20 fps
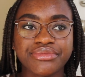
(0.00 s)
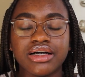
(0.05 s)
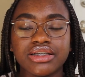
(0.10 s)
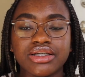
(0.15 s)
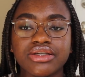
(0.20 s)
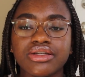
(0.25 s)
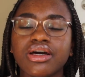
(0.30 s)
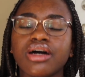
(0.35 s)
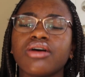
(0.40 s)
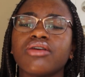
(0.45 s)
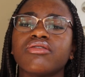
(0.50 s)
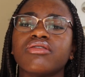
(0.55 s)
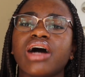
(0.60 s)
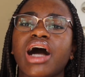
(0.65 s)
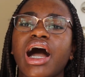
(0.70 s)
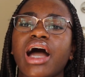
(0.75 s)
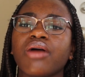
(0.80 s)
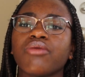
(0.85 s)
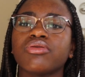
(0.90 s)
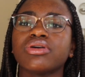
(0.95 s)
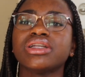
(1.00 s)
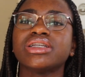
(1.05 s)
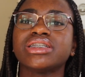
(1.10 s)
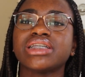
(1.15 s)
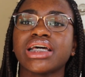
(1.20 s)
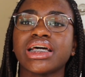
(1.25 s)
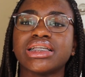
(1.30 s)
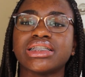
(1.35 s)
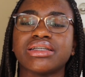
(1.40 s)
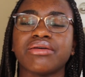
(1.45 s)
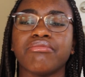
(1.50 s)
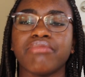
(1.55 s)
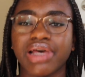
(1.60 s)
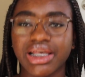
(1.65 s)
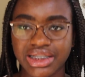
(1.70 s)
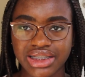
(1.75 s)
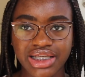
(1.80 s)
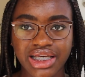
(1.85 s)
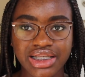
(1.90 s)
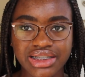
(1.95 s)
You know, I wouldn't say it's an
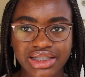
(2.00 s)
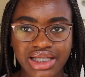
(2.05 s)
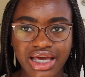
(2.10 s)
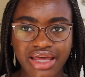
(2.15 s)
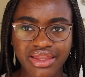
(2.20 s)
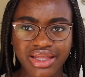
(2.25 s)
amazing essay.